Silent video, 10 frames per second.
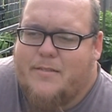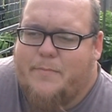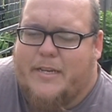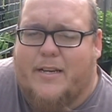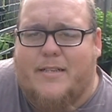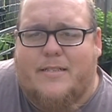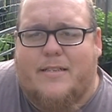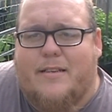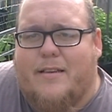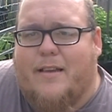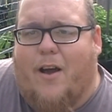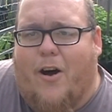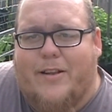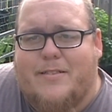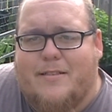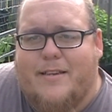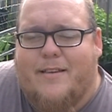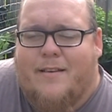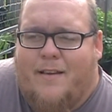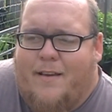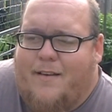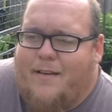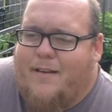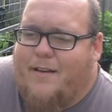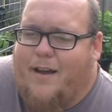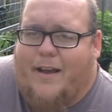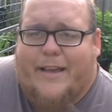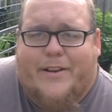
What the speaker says: because honestly, in